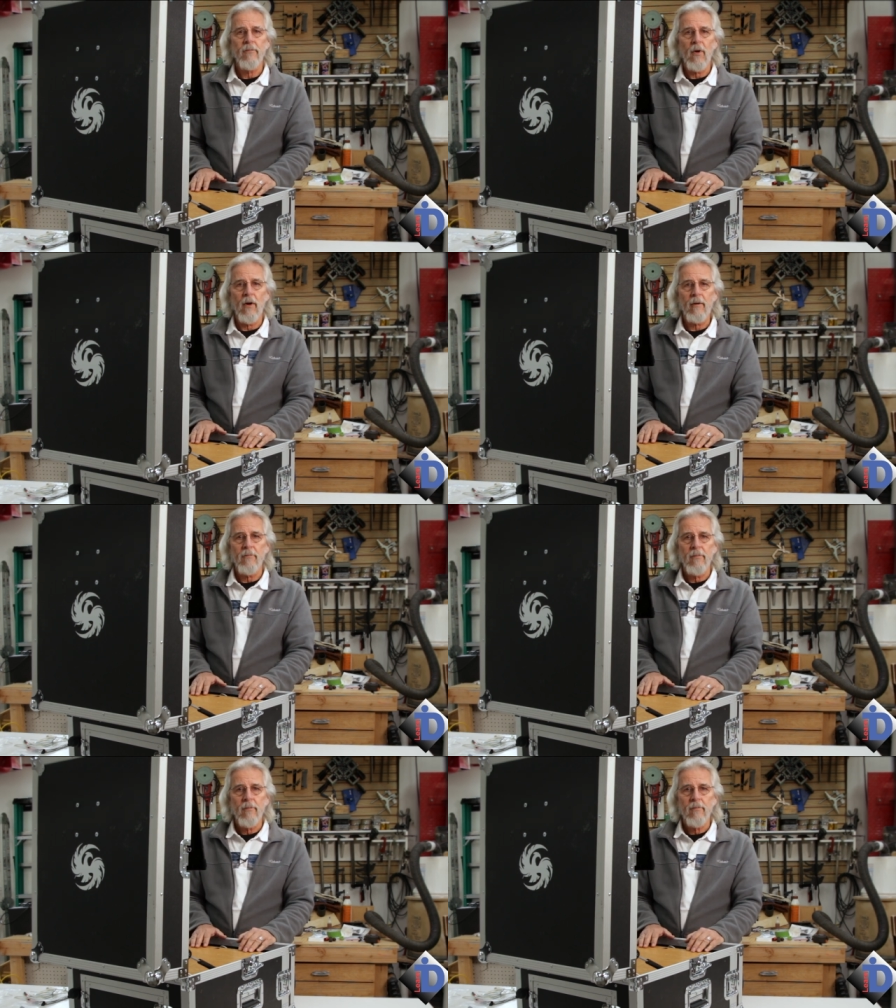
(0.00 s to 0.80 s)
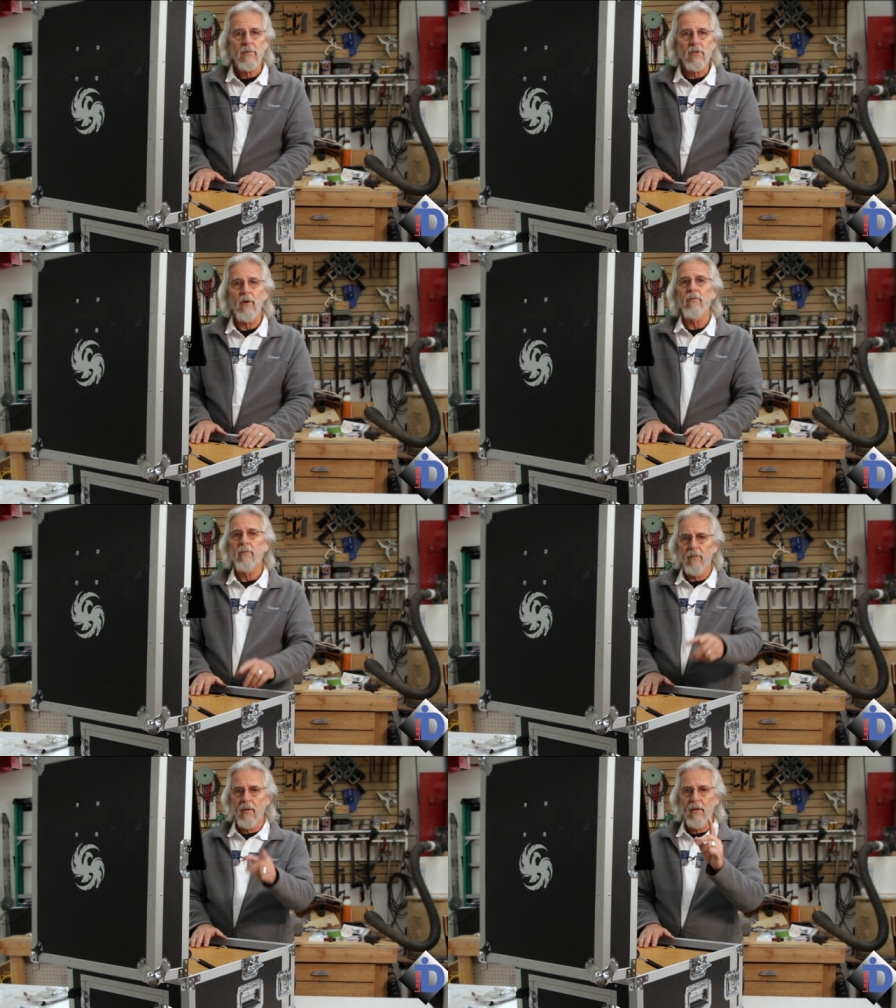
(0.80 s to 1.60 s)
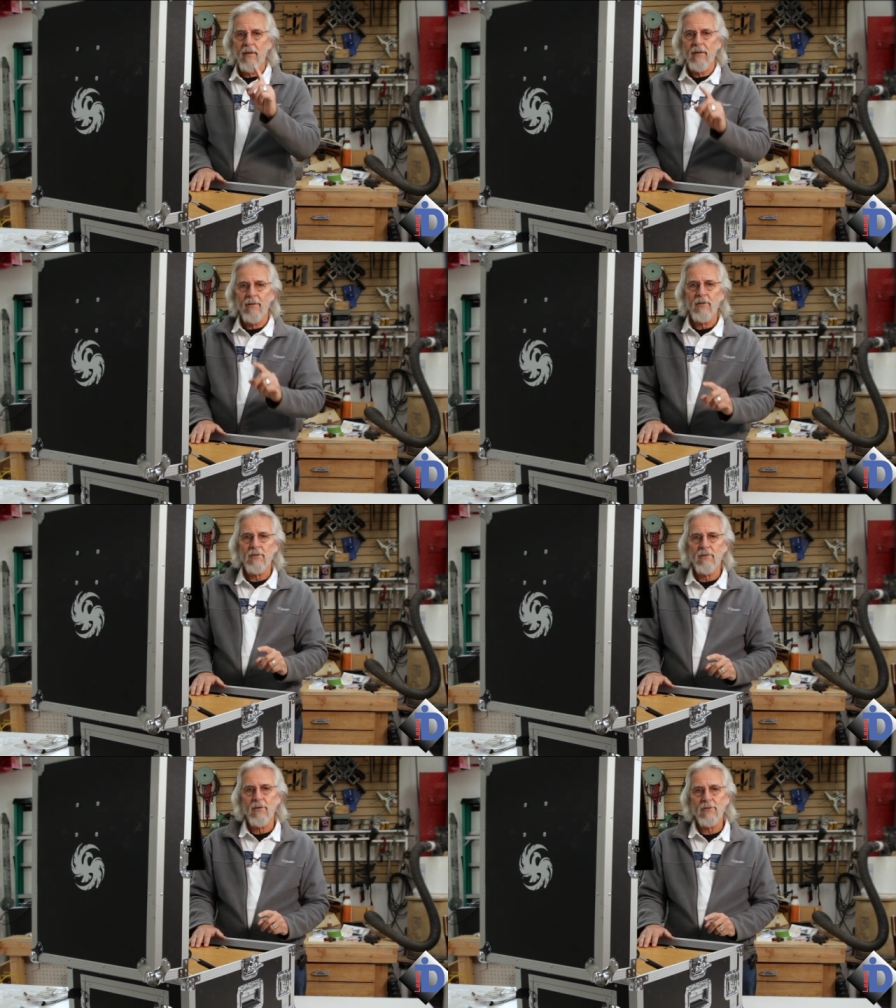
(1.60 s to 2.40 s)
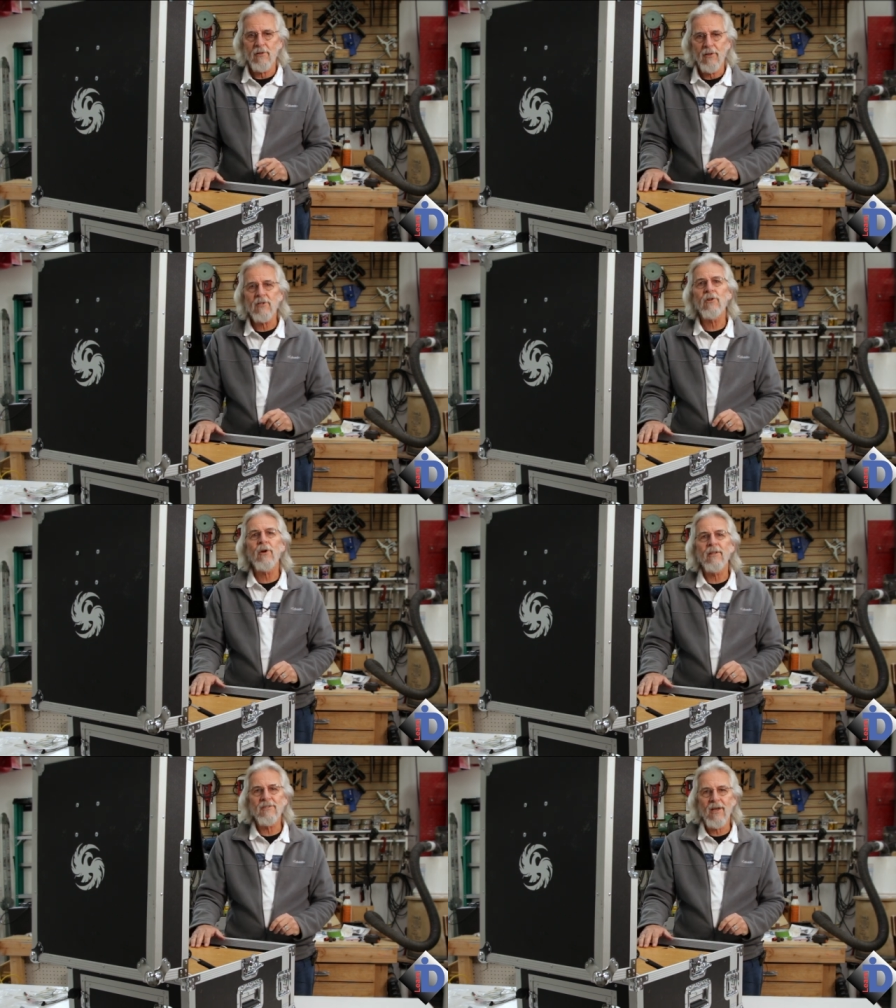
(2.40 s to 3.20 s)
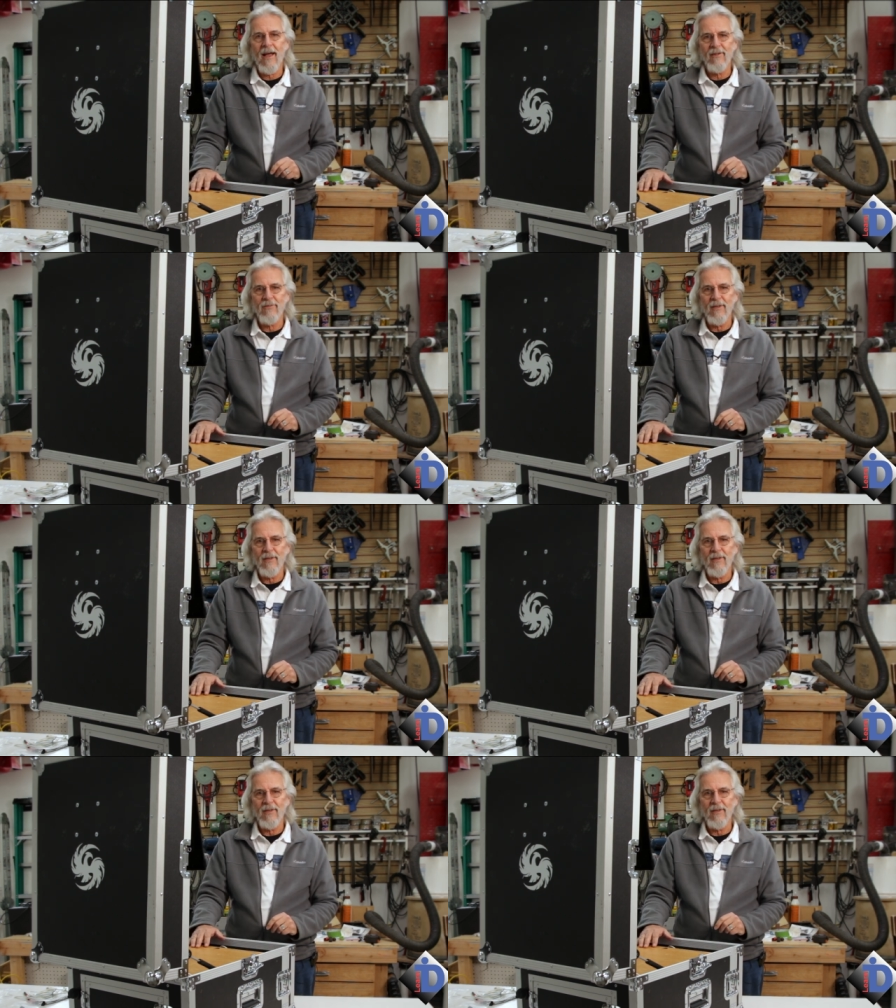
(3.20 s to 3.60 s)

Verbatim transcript: All right? So let's, let's, let's look inside of